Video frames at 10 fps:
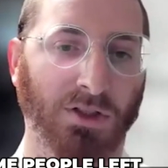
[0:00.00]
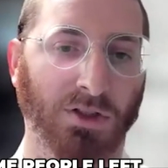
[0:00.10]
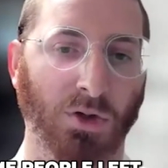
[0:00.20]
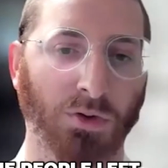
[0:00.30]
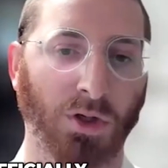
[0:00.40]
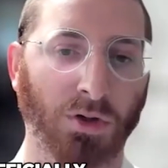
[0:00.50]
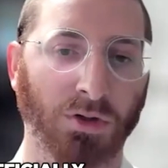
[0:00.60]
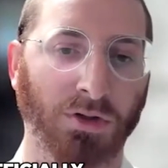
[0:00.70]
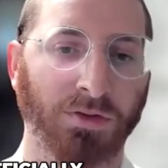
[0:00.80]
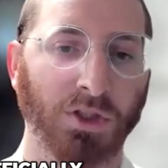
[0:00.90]
So
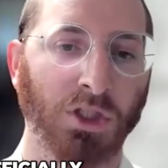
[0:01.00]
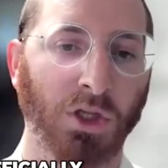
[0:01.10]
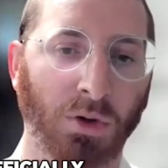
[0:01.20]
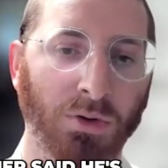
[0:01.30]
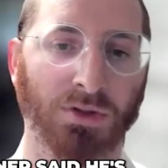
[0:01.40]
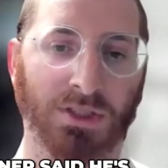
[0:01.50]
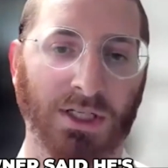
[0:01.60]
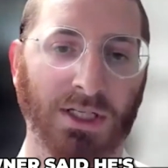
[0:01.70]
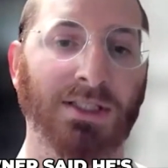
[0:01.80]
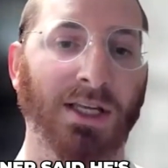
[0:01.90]
officially the owner
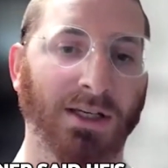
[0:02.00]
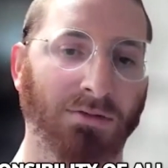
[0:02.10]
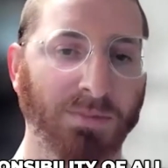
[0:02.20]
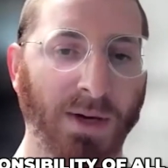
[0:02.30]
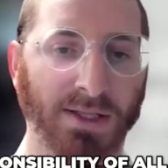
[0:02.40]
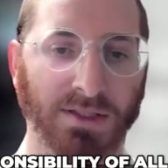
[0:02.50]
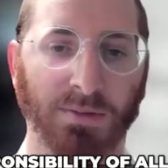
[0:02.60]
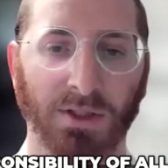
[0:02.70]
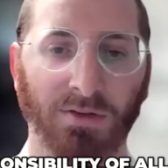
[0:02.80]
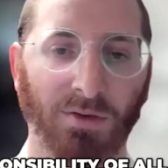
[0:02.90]
said he's taking
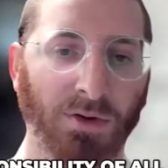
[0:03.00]
responsibility of